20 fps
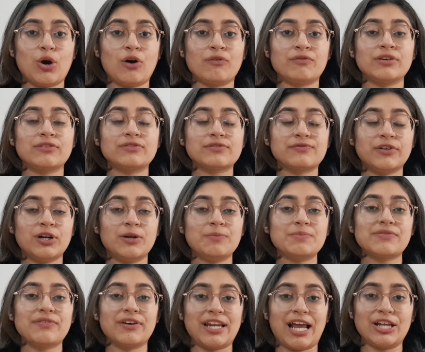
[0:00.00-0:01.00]
of the
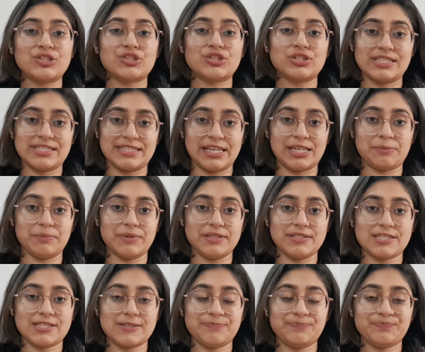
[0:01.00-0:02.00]
firm's financial
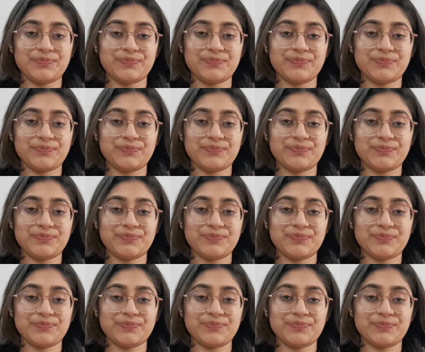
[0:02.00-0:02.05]
statements.